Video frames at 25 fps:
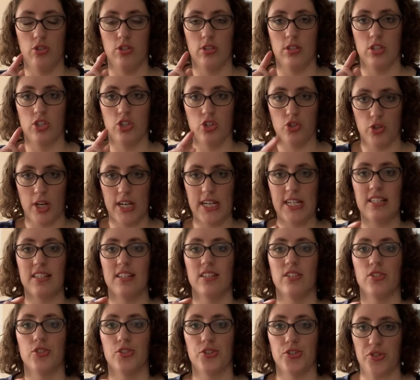straight
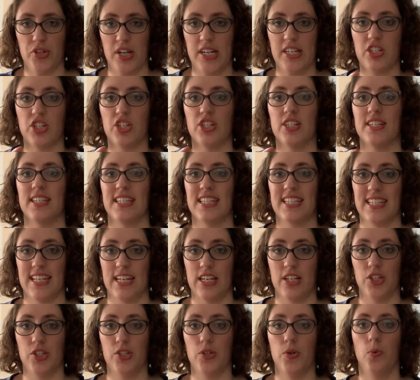stretch
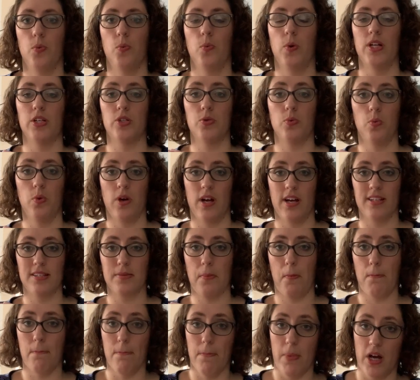stitch, which
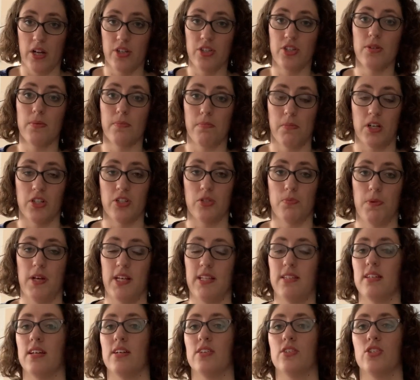worked much, much
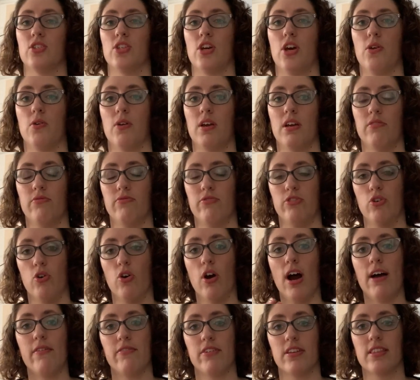better. So if
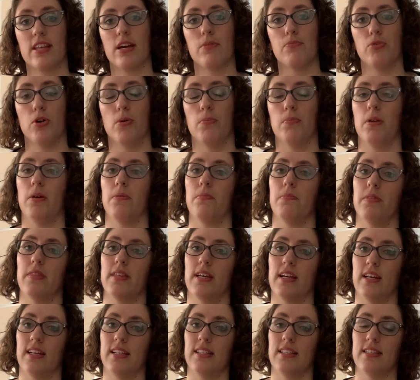you're having that problem,
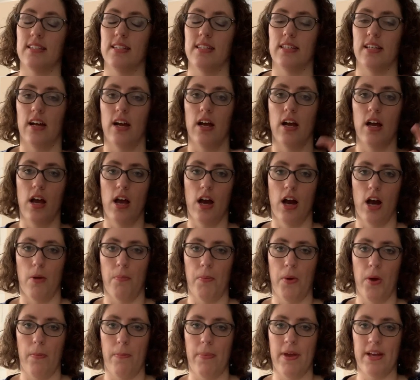then consider,
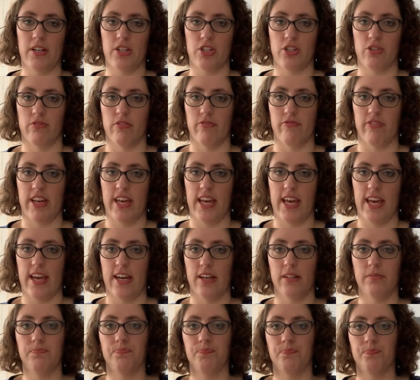I'll put a picture of it
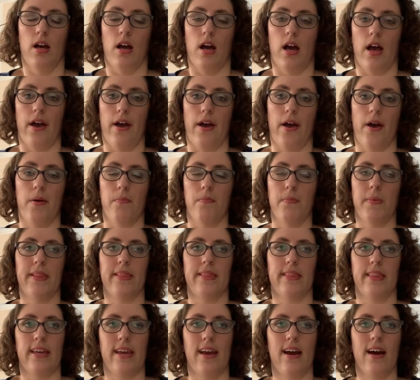here.
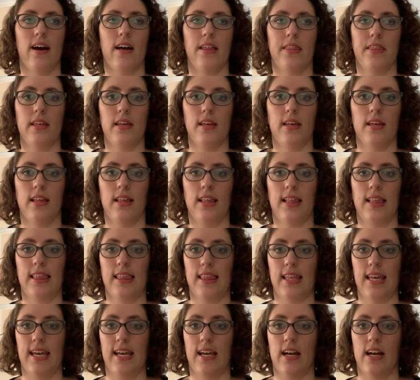The other
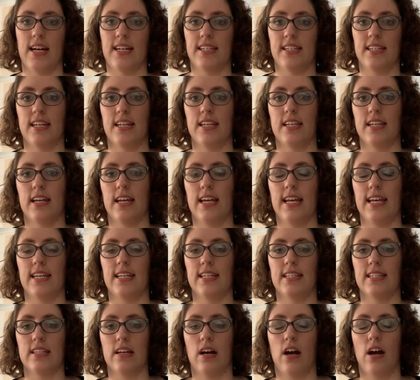thing I did
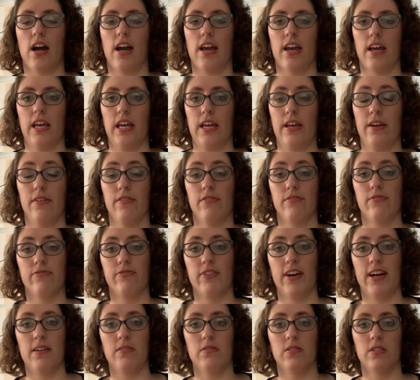is I
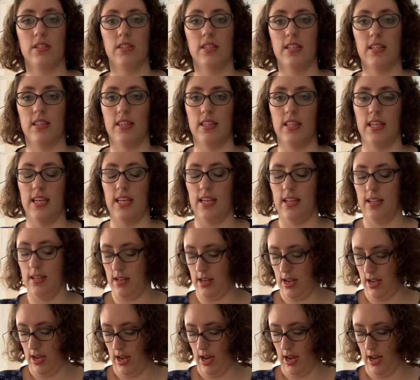found that the